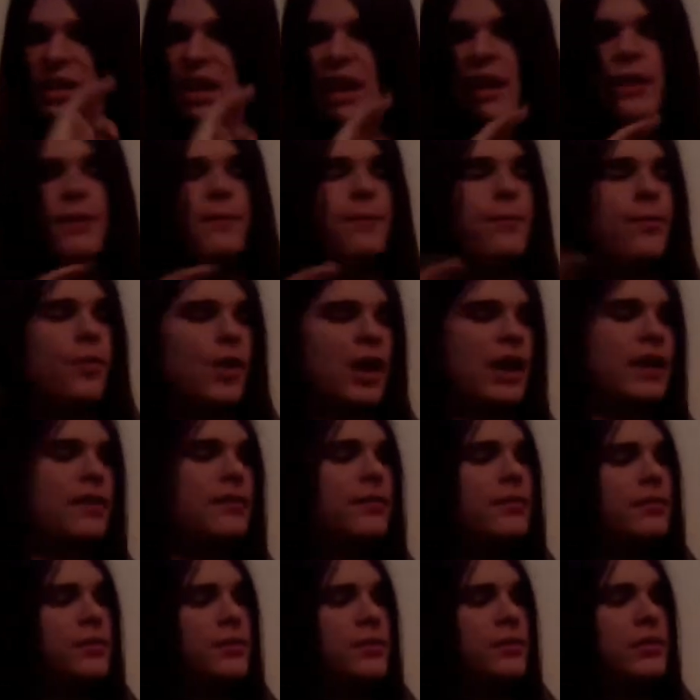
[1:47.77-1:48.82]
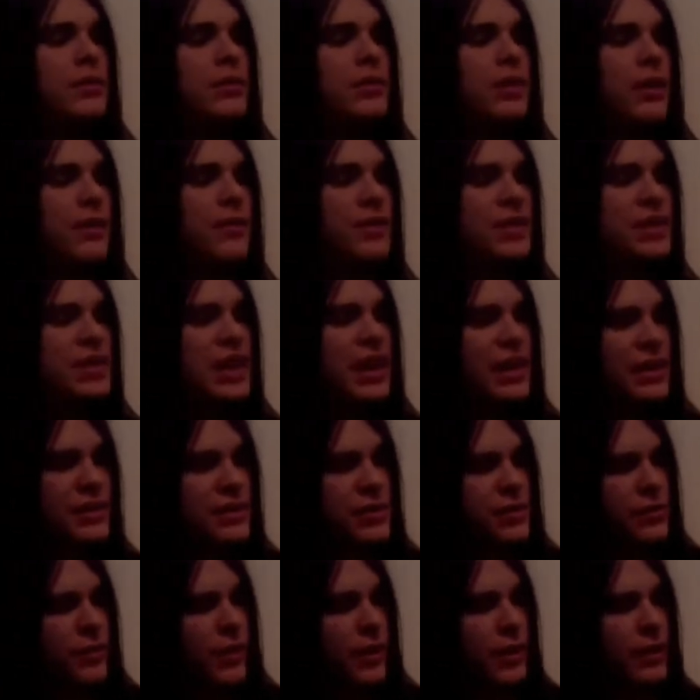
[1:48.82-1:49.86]
2nd fret of the
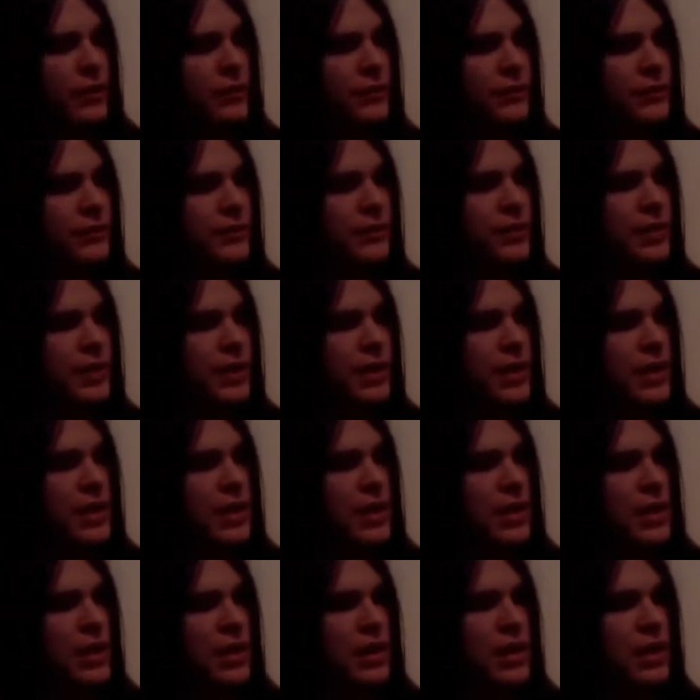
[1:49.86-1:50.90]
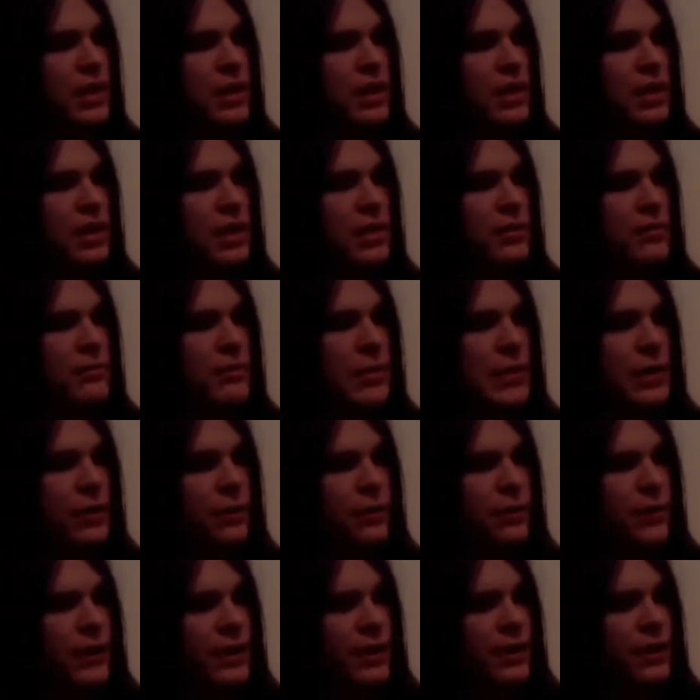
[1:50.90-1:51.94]
2nd string,
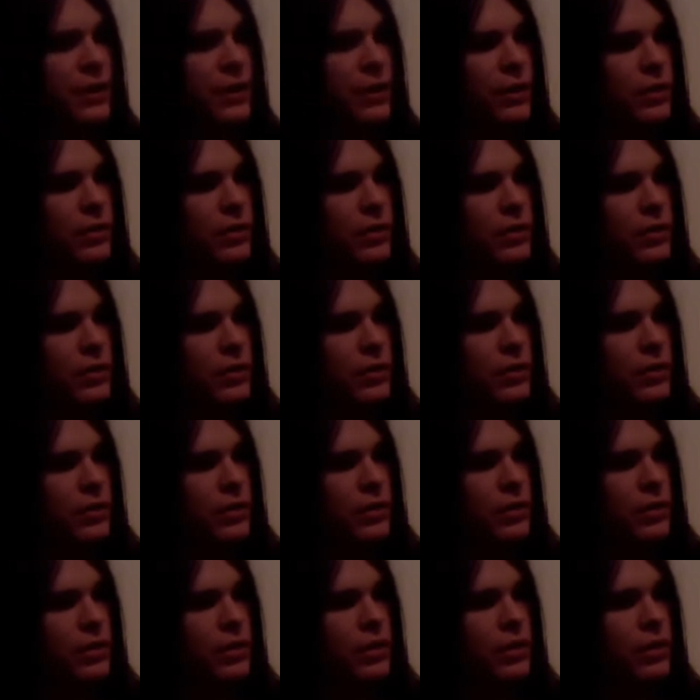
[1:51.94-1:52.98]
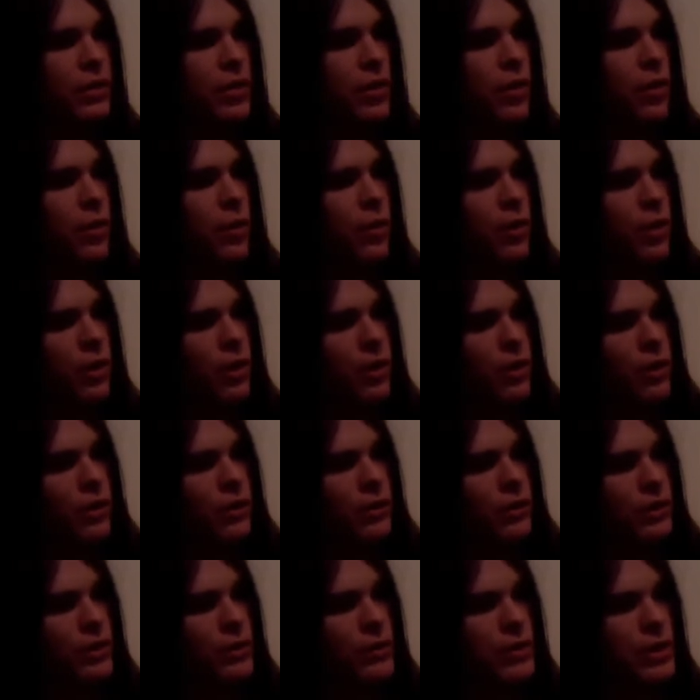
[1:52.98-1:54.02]
middle finger,
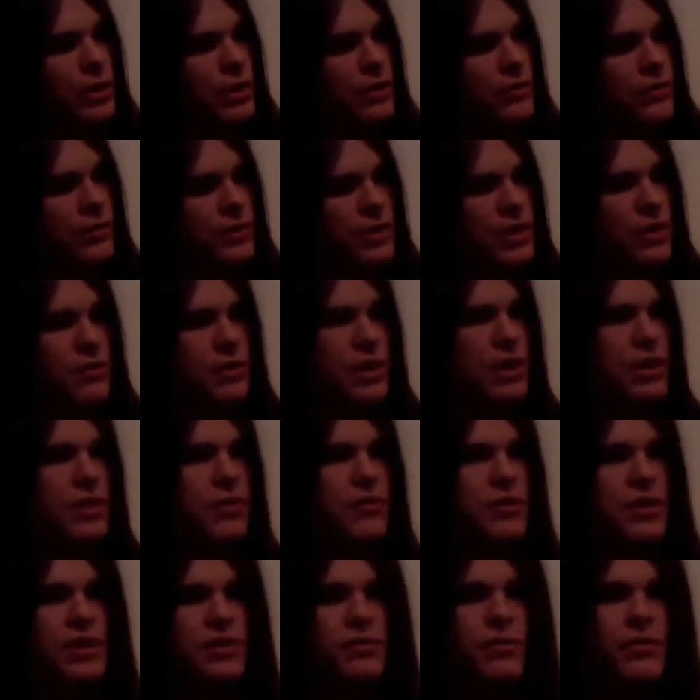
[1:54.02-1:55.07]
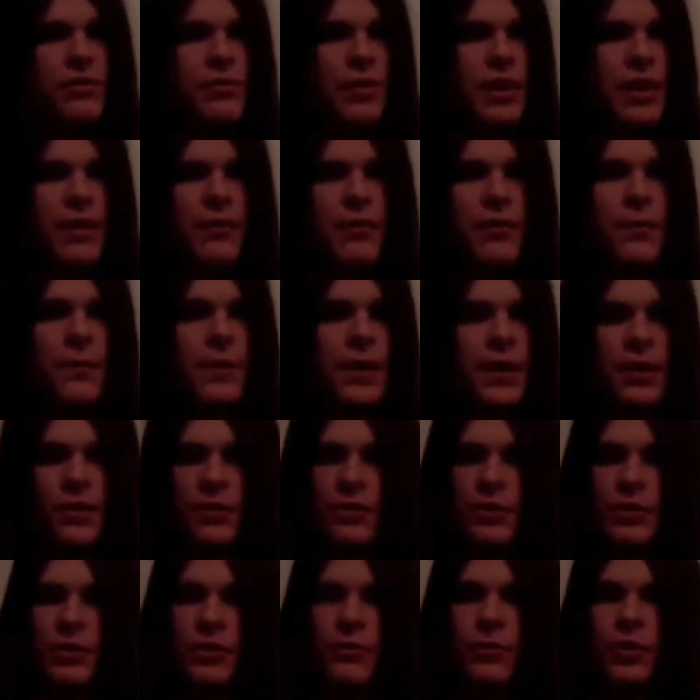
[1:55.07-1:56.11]
or you can do this with whatever
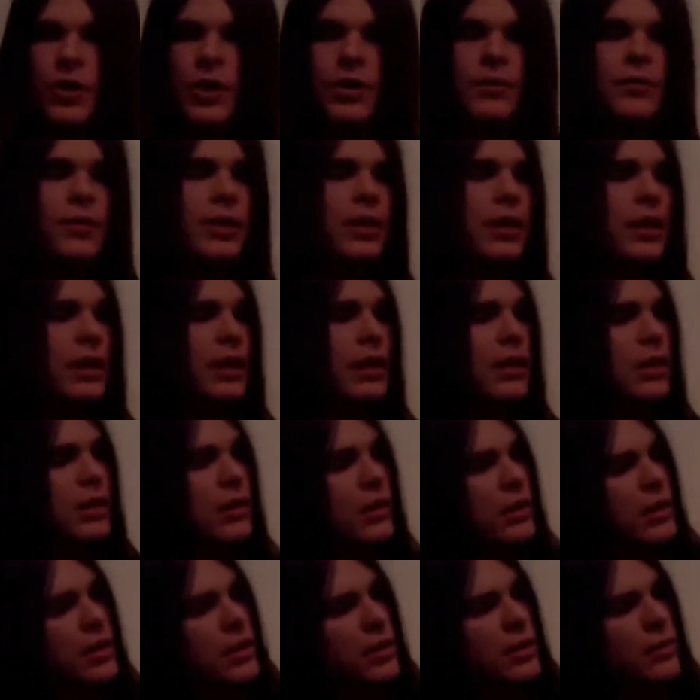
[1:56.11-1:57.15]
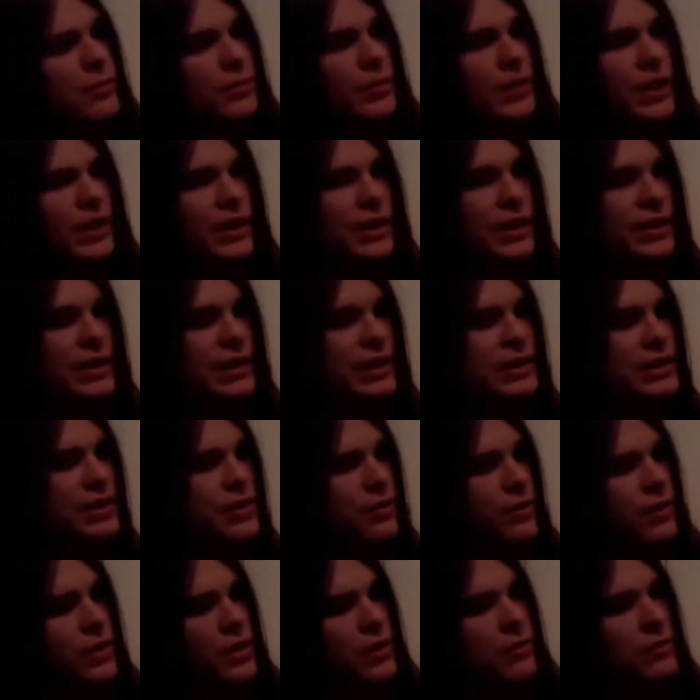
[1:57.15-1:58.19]
fingers you want, really, but it's
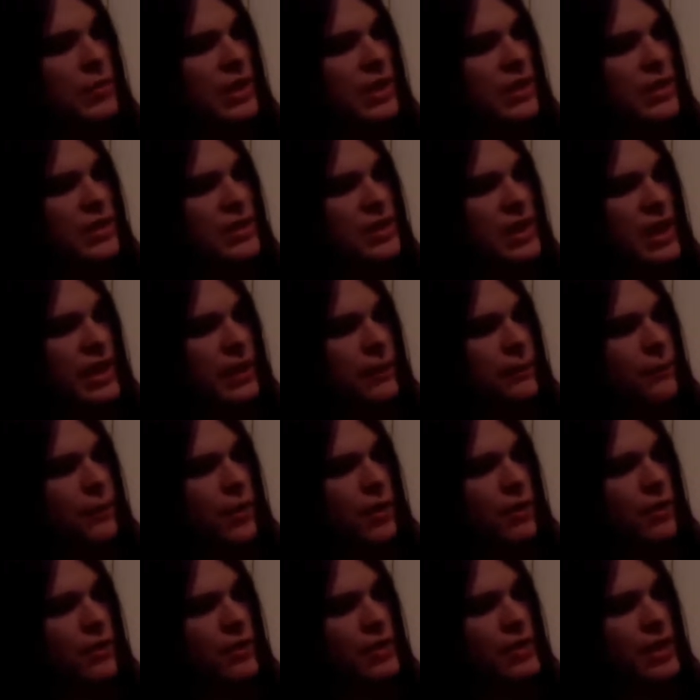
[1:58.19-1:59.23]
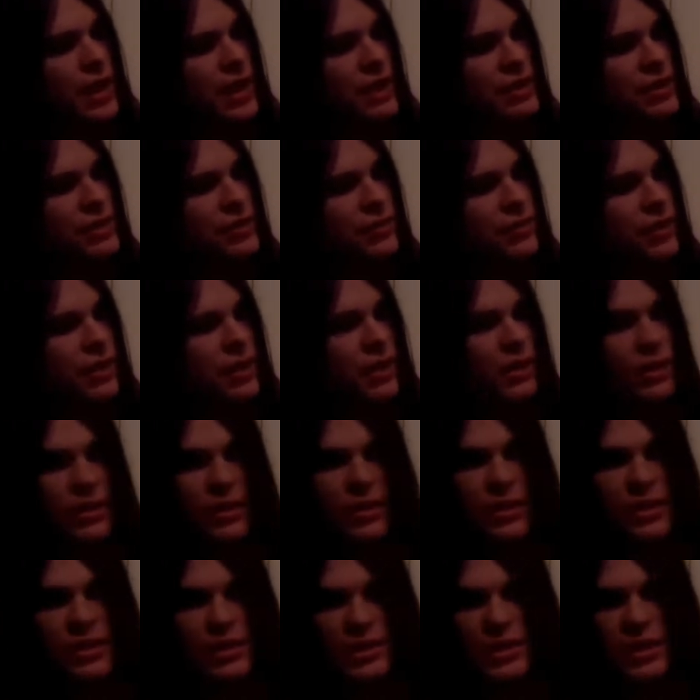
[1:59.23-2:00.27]
going to be the 2nd fret on the 2nd string,
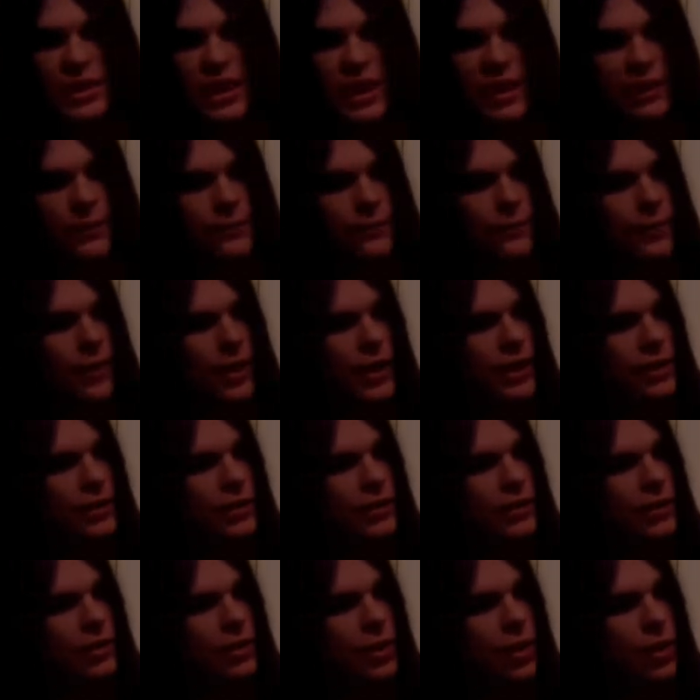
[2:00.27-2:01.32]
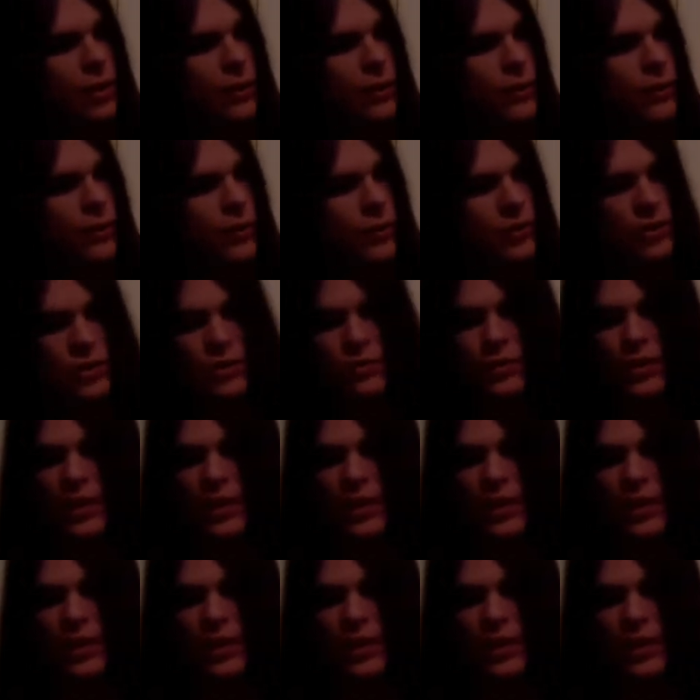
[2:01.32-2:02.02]
2nd fret on the 4th